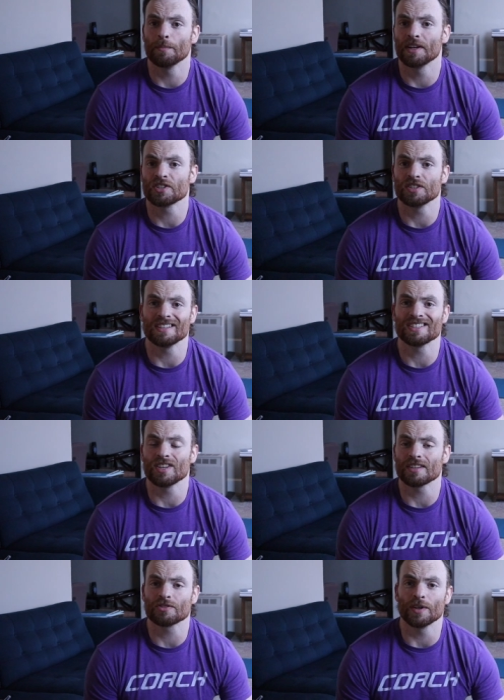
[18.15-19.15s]
I mentioned this
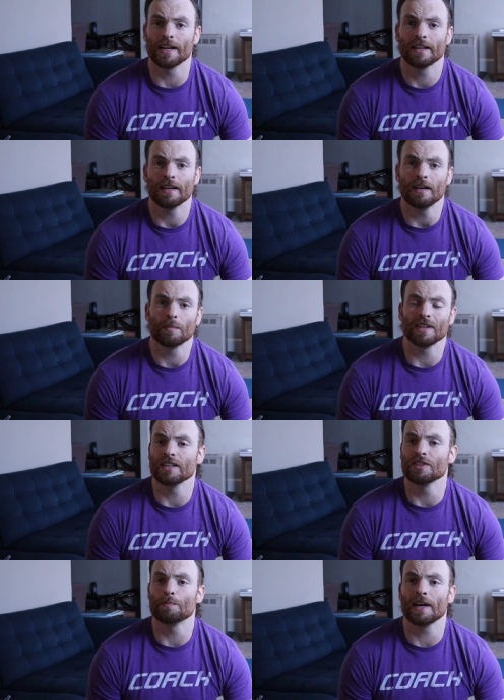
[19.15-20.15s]
yesterday, but
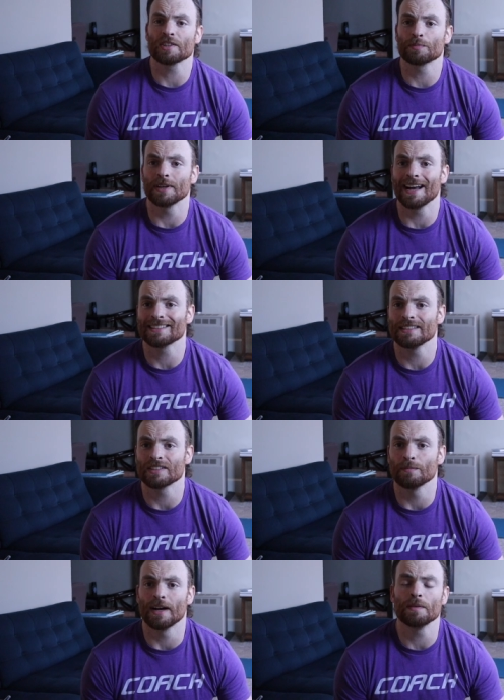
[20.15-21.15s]
again, the best
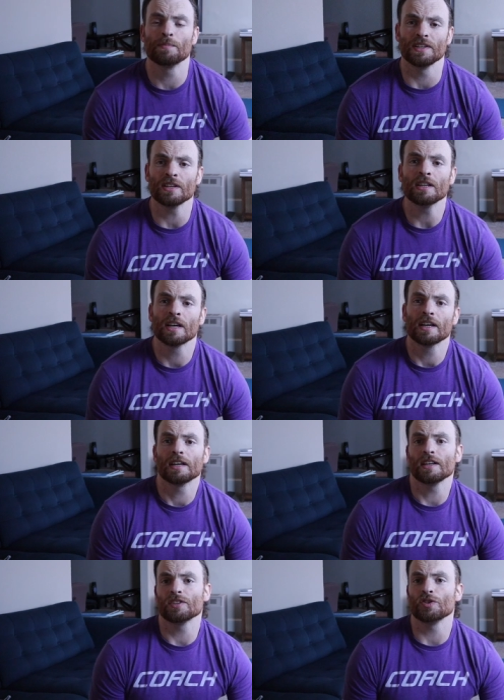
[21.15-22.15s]
practice, in my opinion,
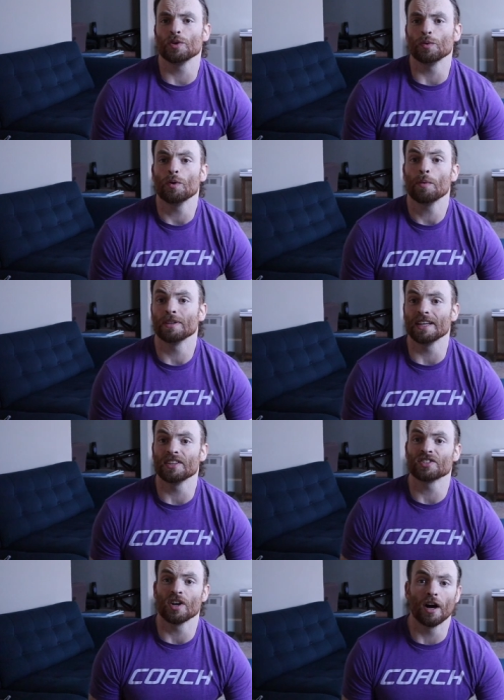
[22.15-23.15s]
is to play
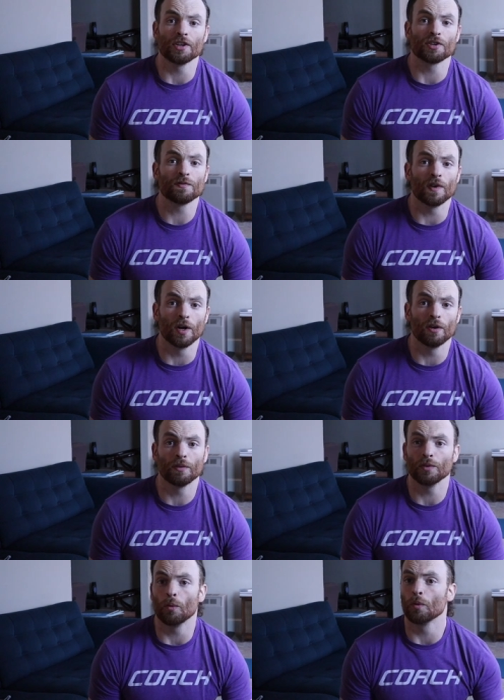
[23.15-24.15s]
this on your
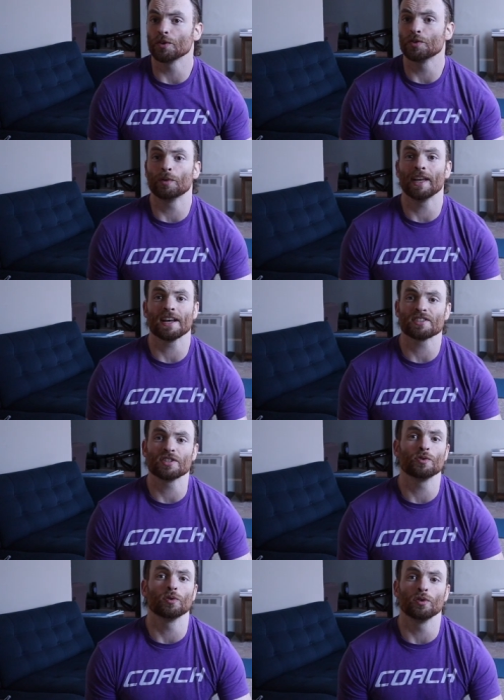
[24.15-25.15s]
phone or to cast
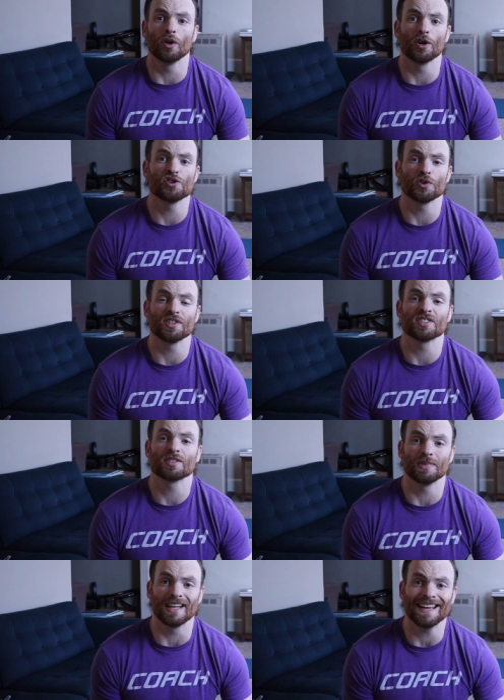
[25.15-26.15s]
it to a larger
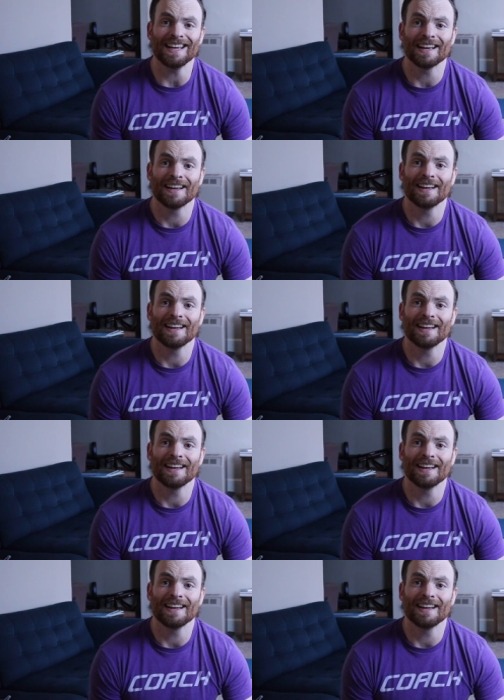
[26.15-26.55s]
display